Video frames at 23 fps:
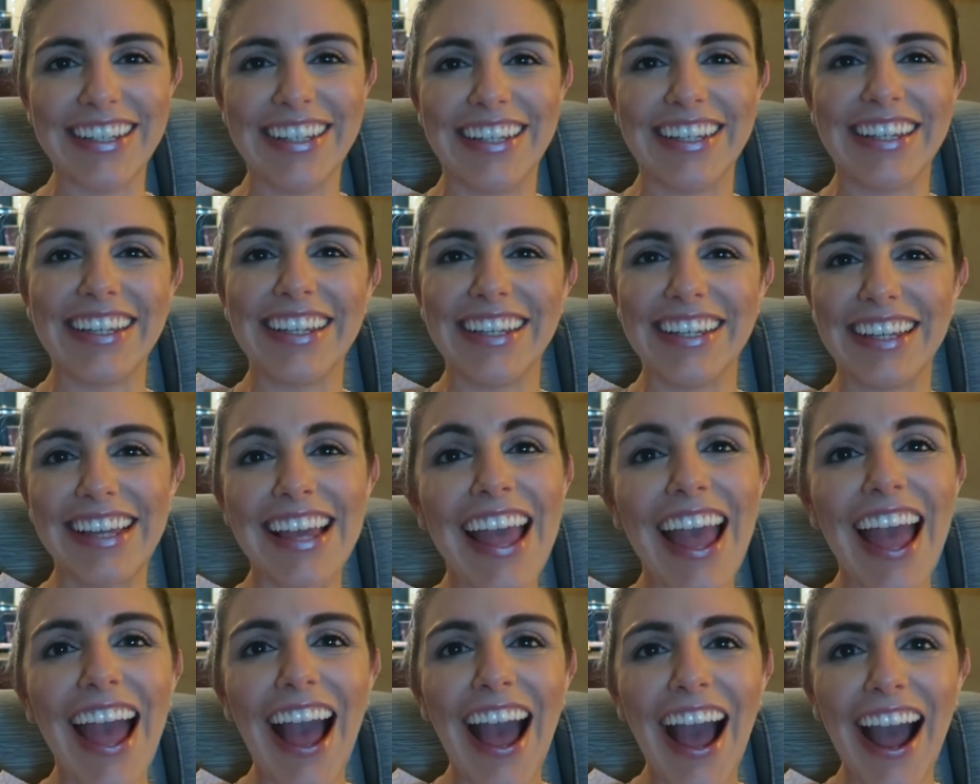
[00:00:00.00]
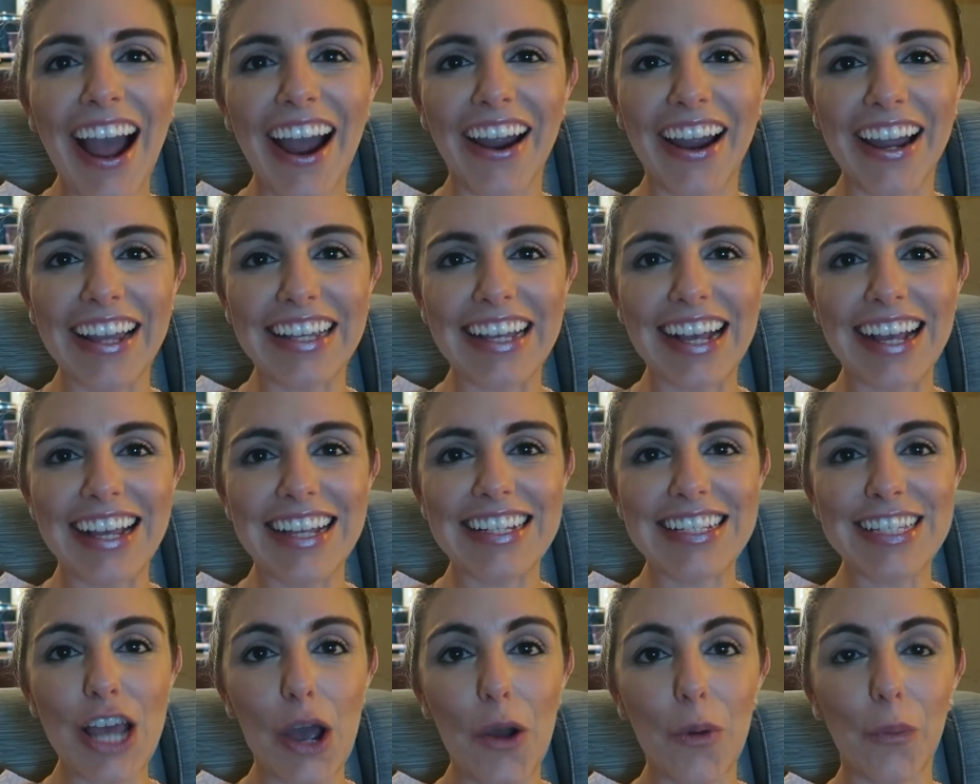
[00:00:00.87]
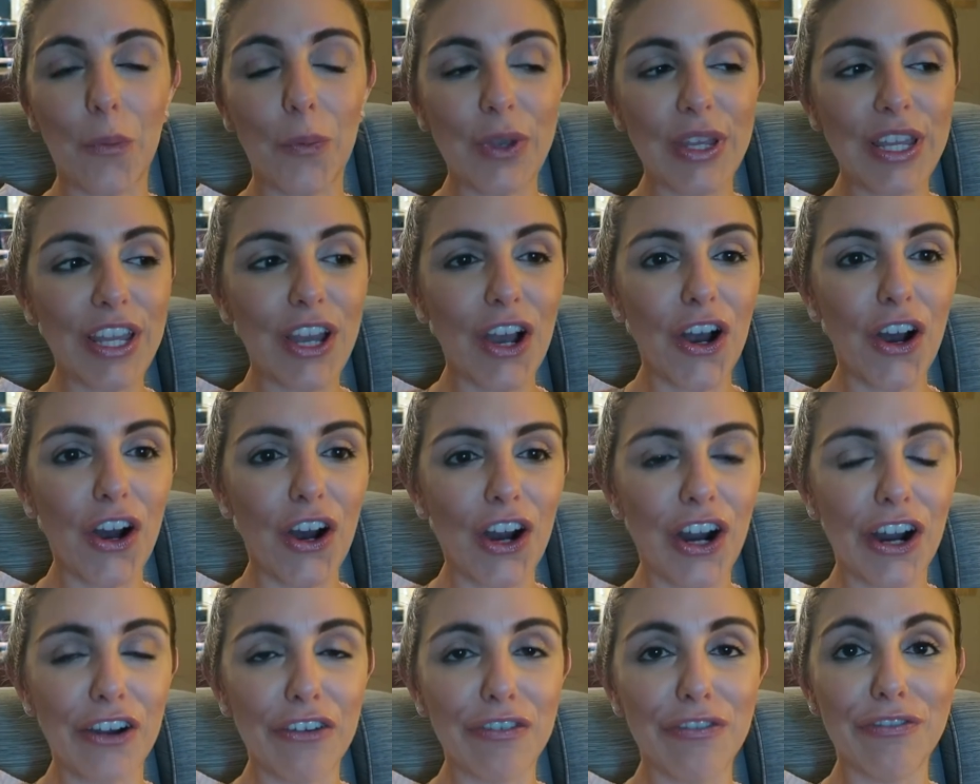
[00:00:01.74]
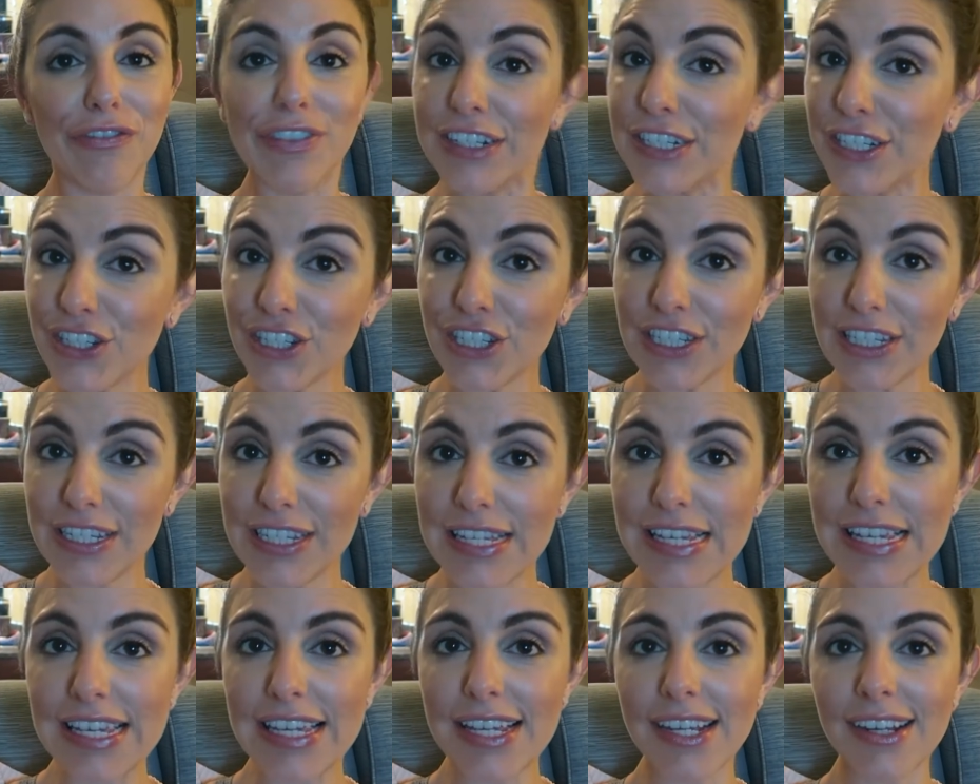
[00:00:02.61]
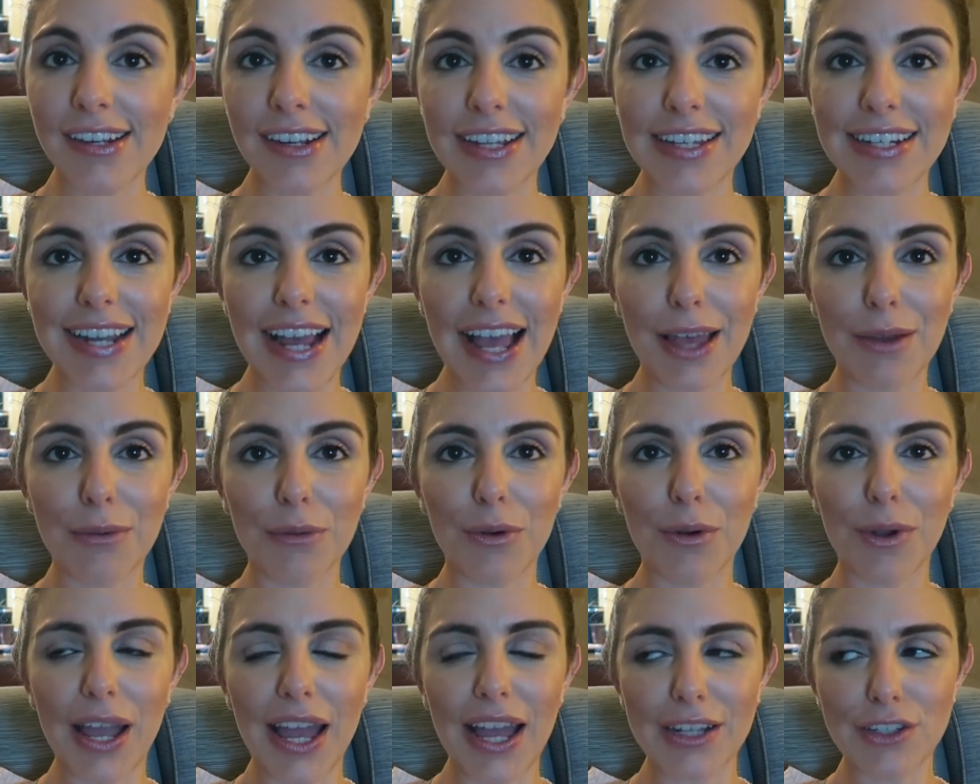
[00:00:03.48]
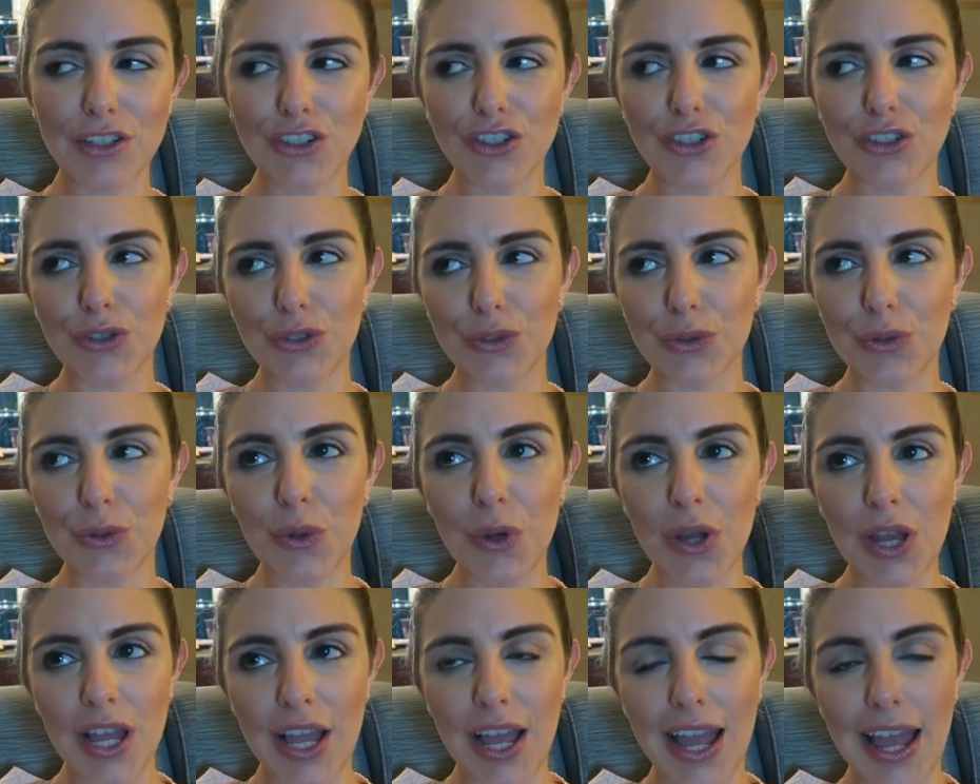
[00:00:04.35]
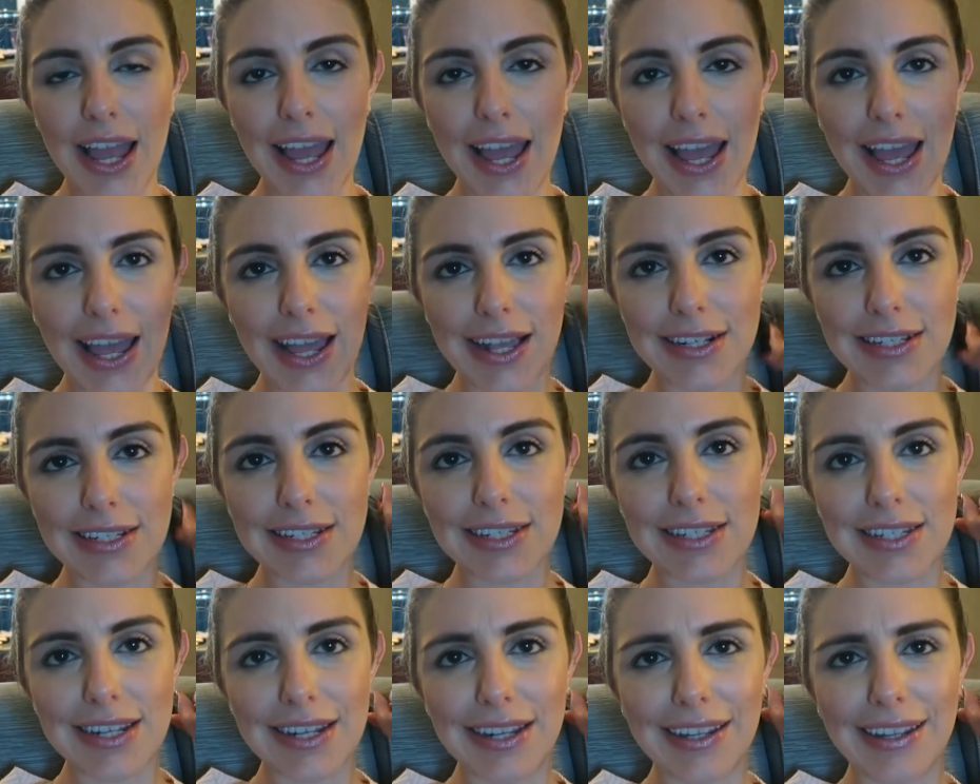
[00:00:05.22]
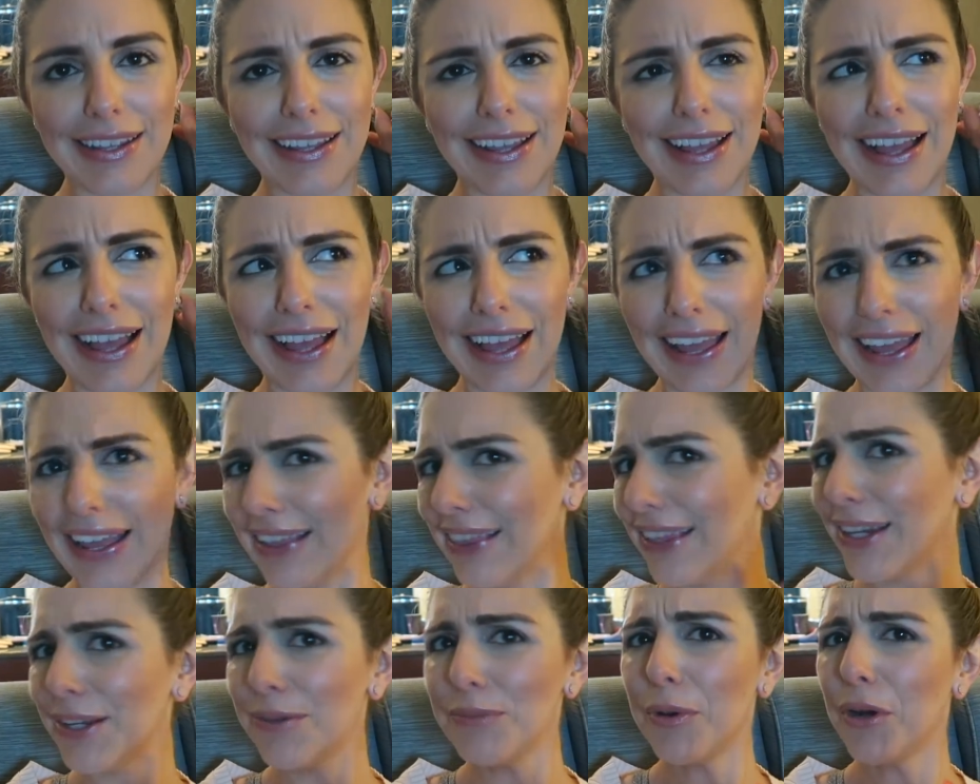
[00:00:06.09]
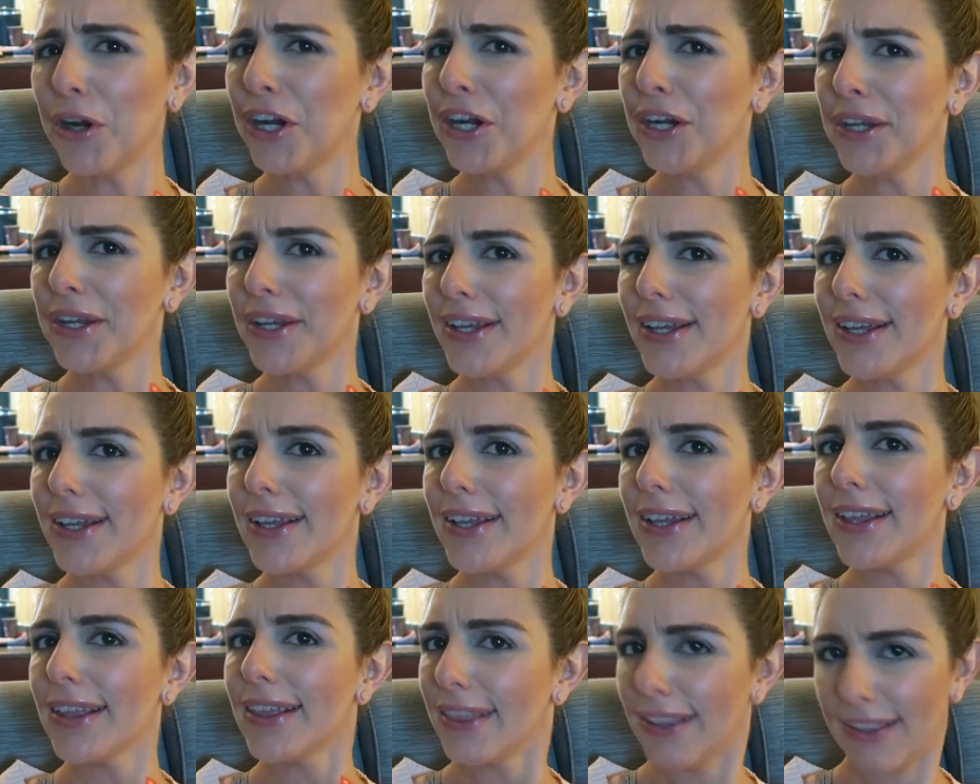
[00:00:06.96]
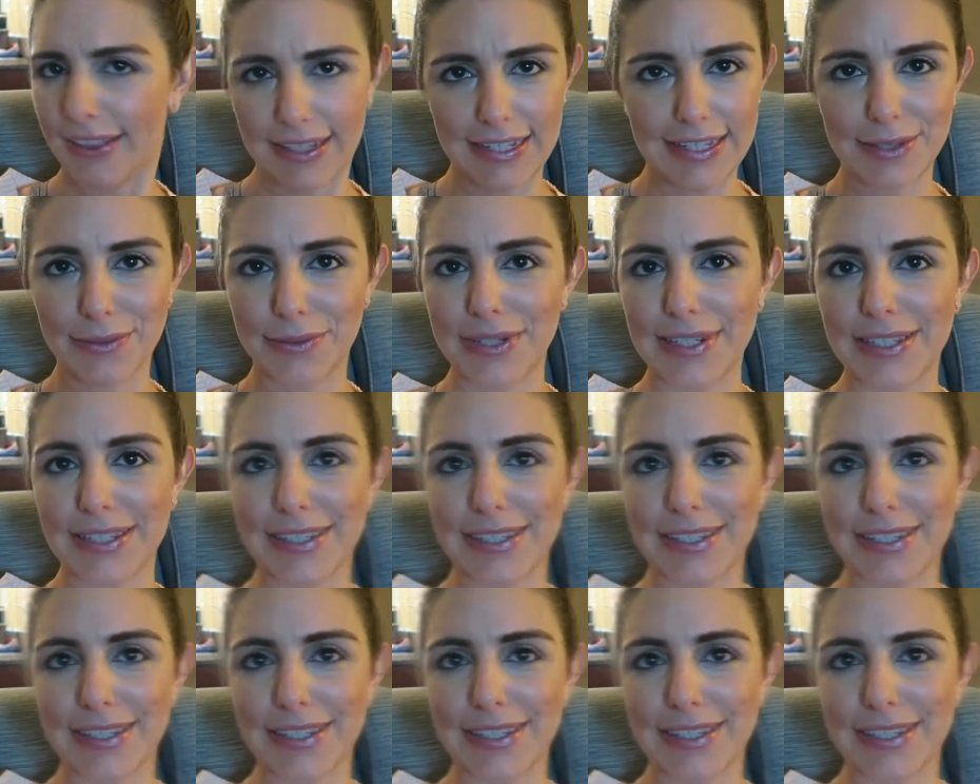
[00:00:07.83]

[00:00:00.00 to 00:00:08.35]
all right guys we are finishing here and i will catch you at highline park i think that's what